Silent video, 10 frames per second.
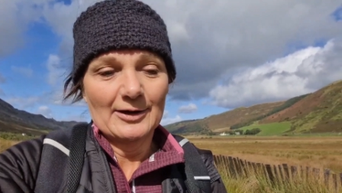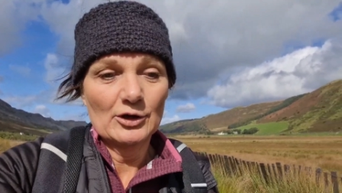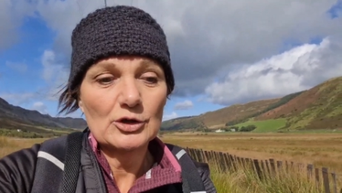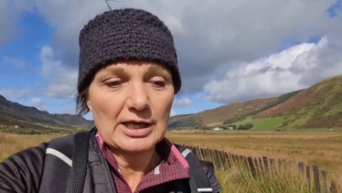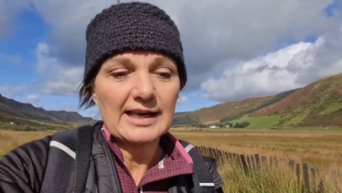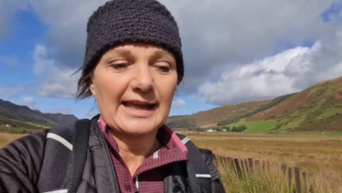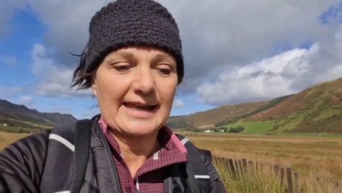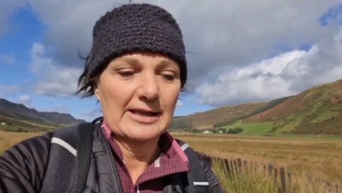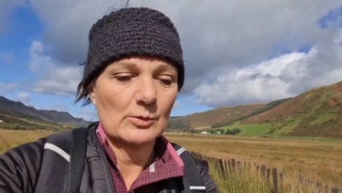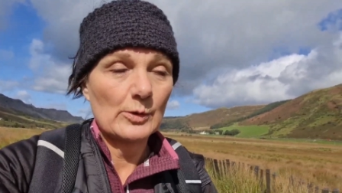
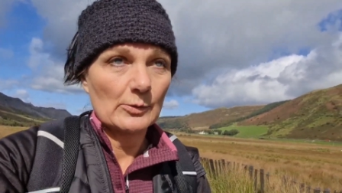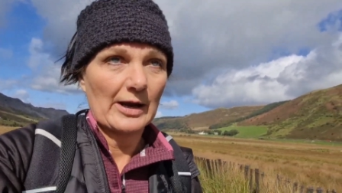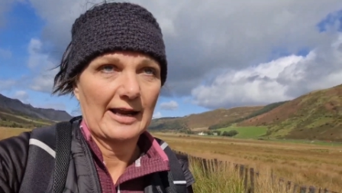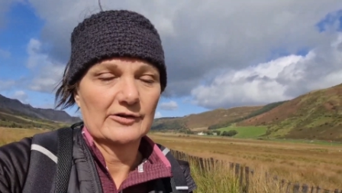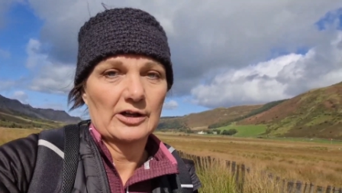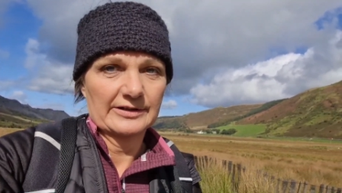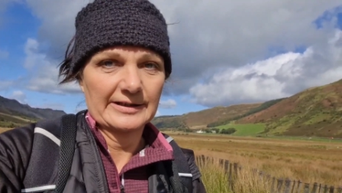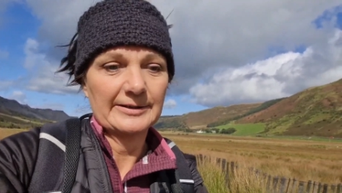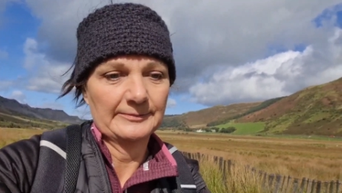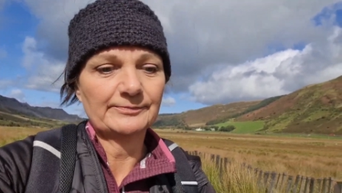Luckily, we were on,
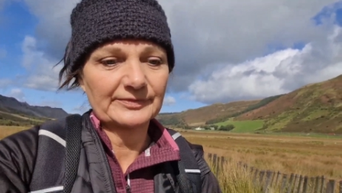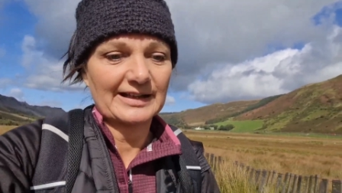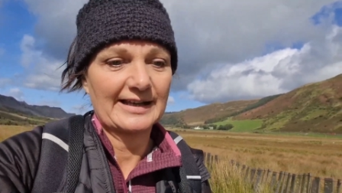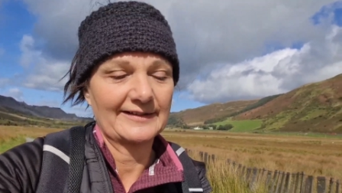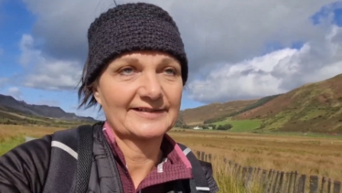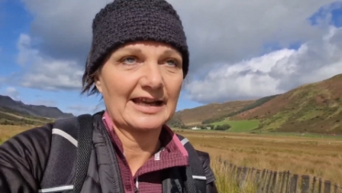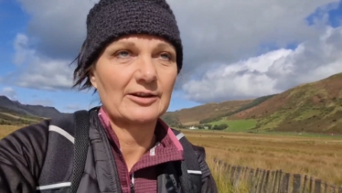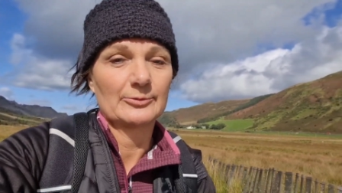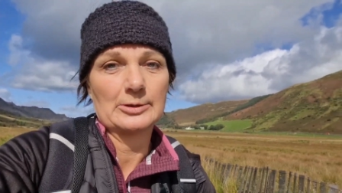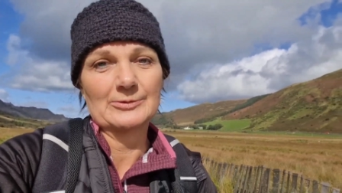like I say,
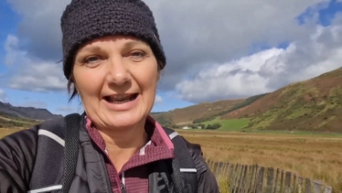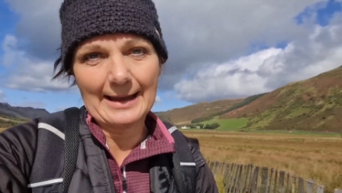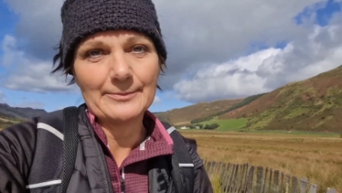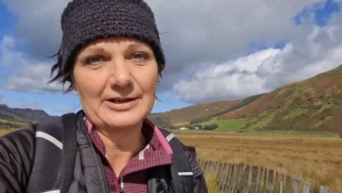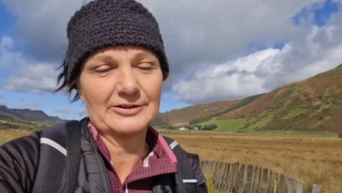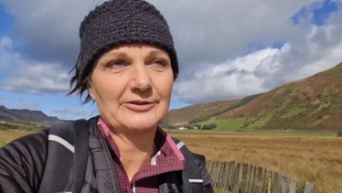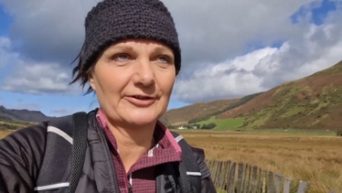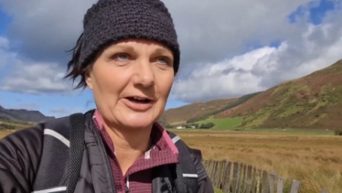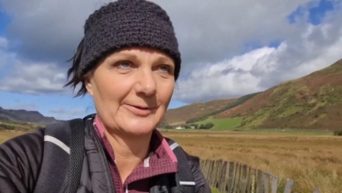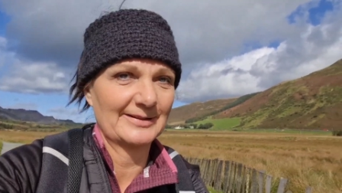that we were camping on the
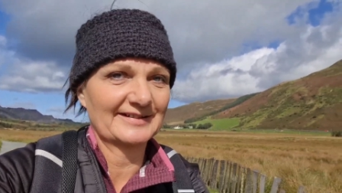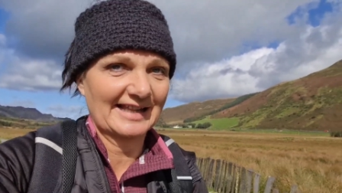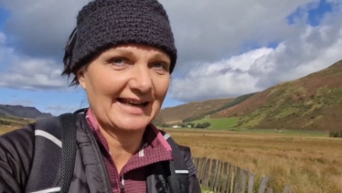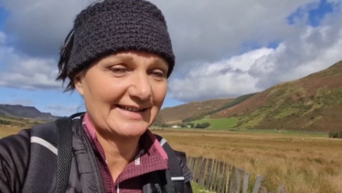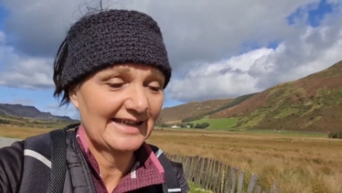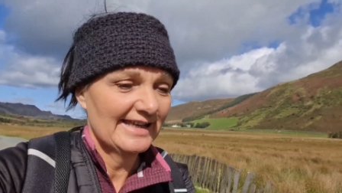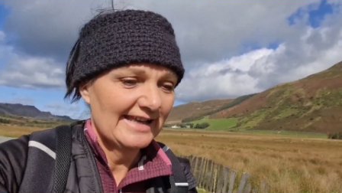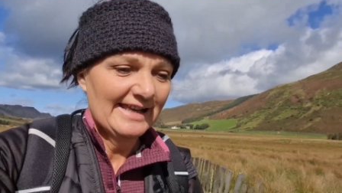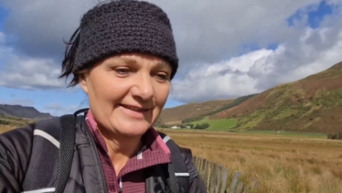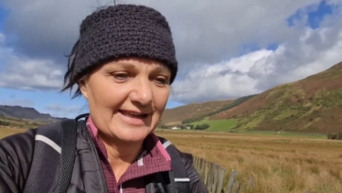farmer's land.
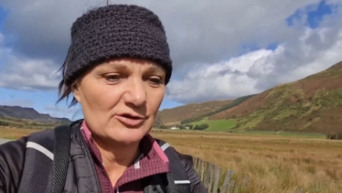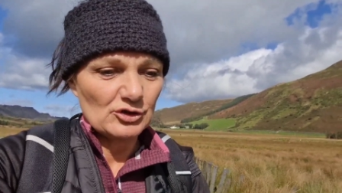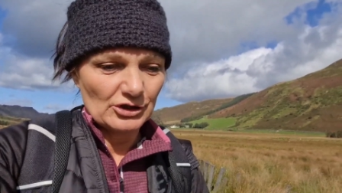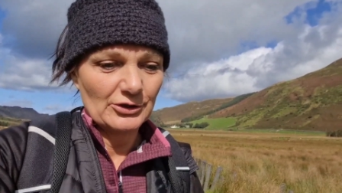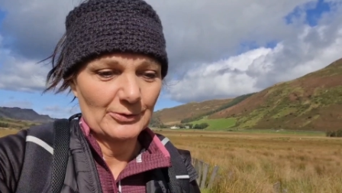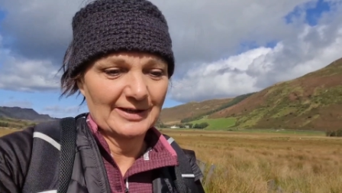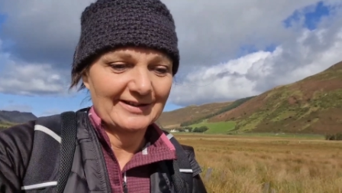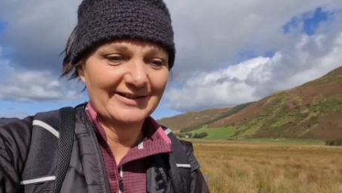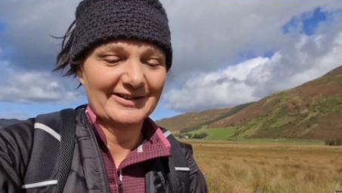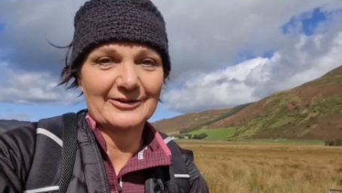They knew,
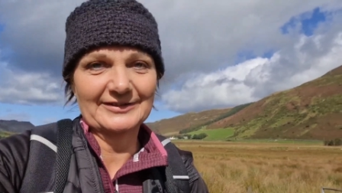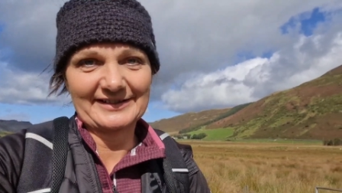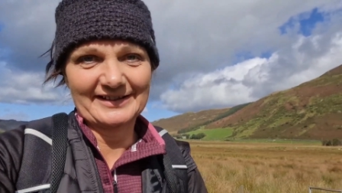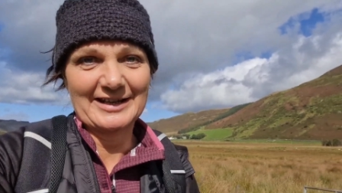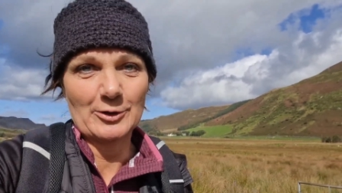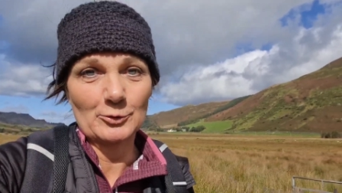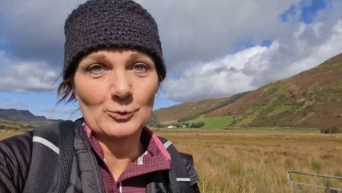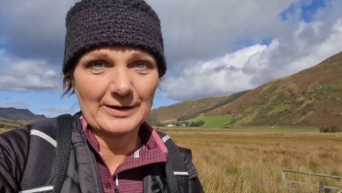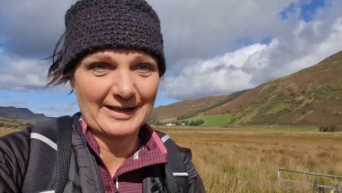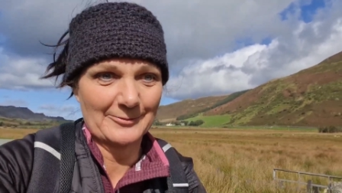obviously, who
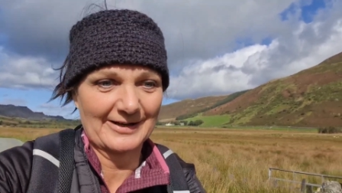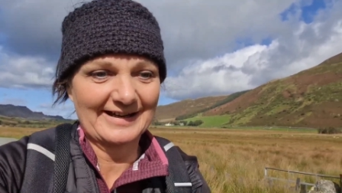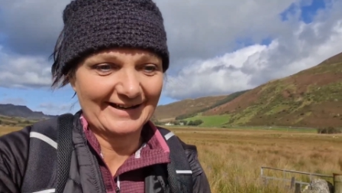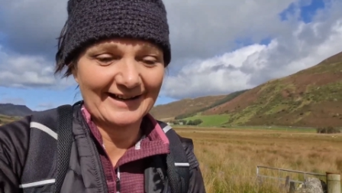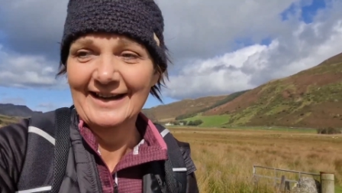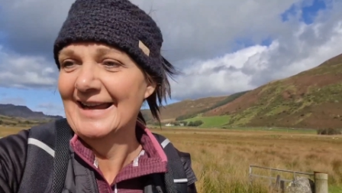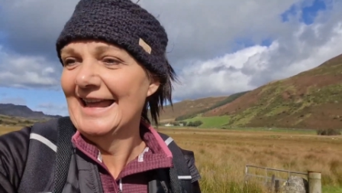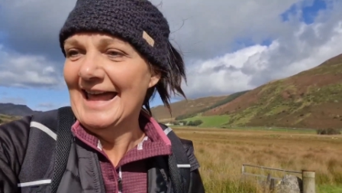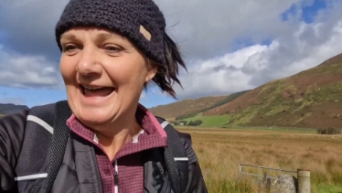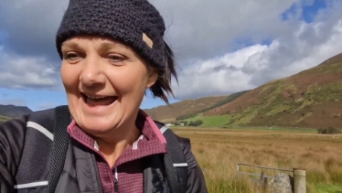we were,
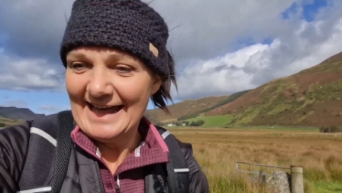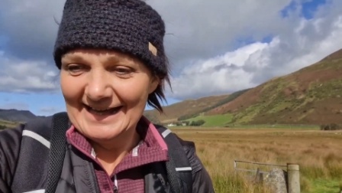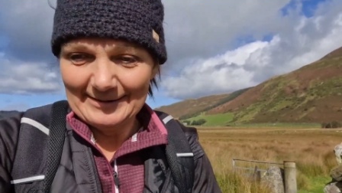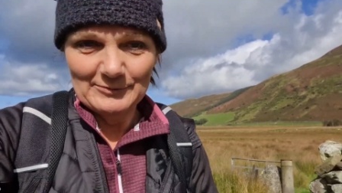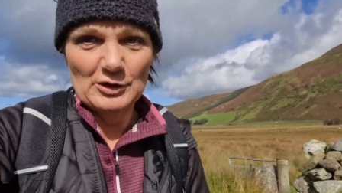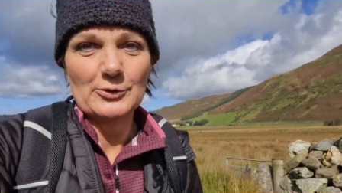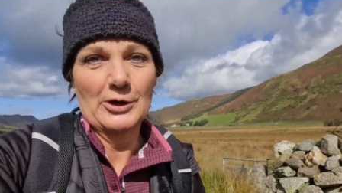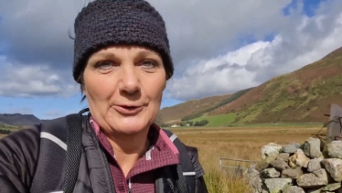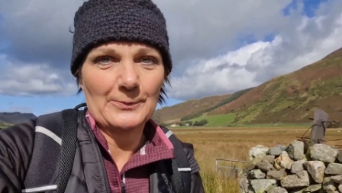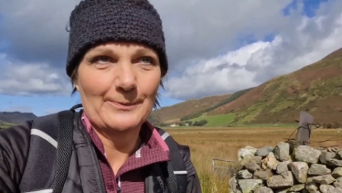knew
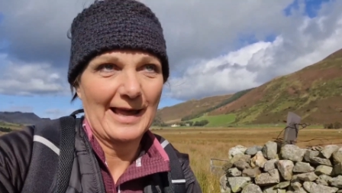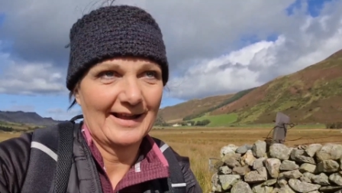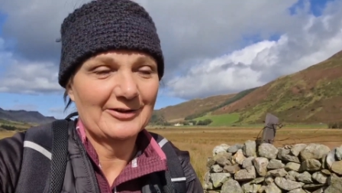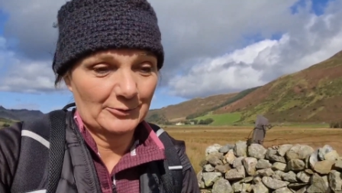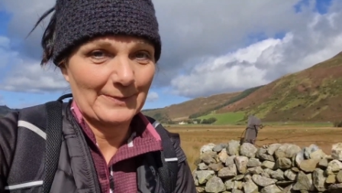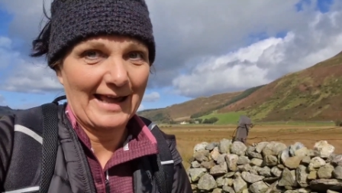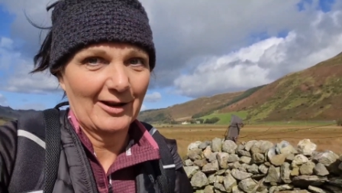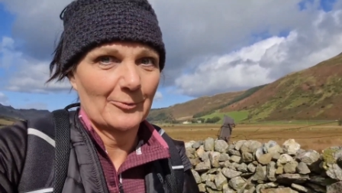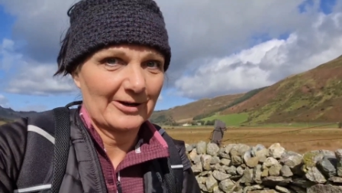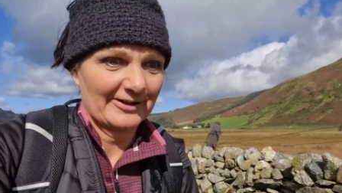who
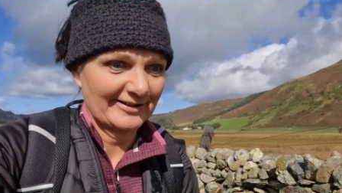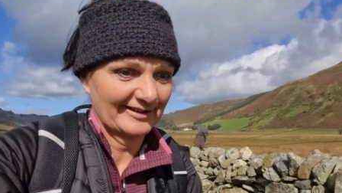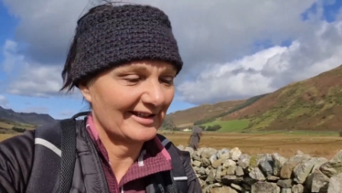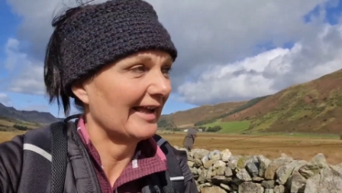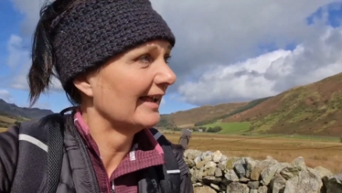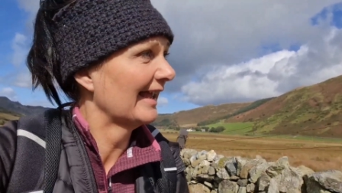Bella was,